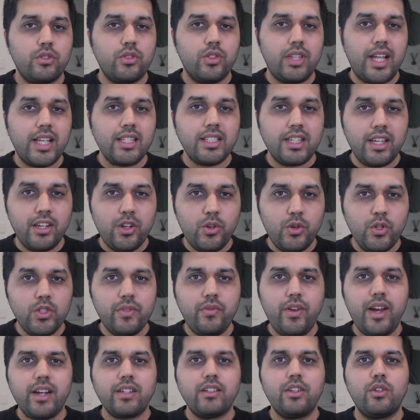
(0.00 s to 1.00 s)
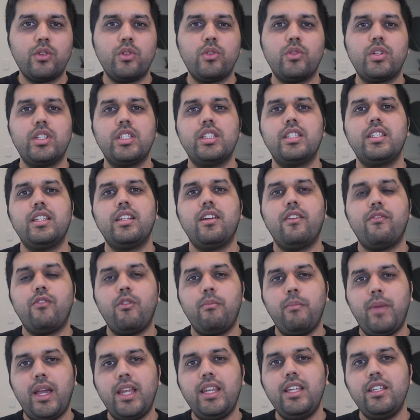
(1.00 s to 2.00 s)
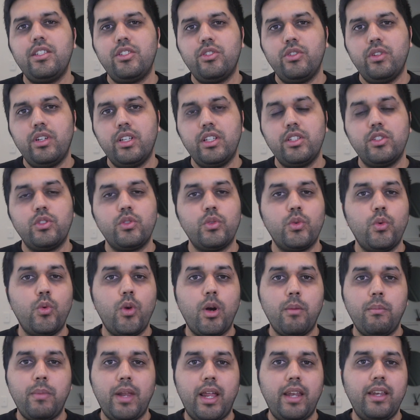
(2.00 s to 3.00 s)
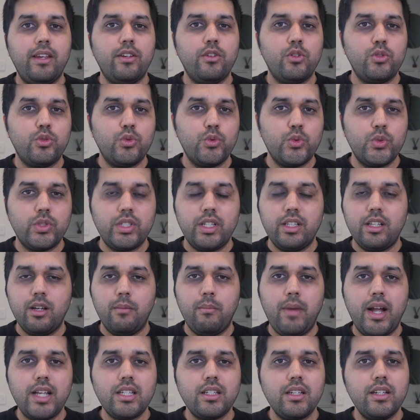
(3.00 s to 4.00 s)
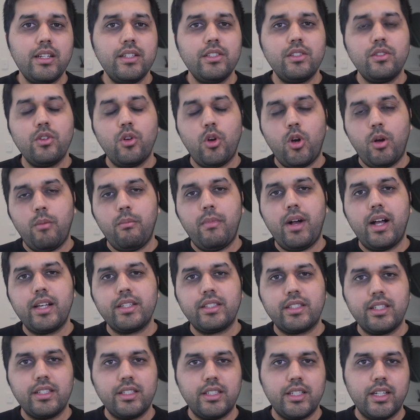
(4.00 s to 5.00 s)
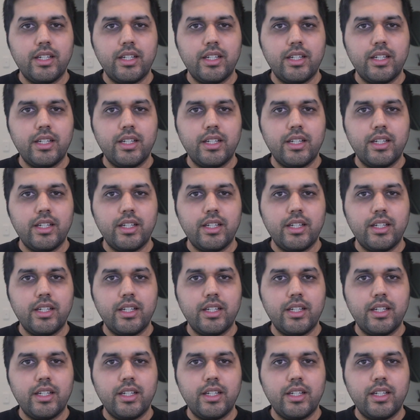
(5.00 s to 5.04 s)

So that's a huge factor to consider for many students who are planning to choose either bachelor's or master's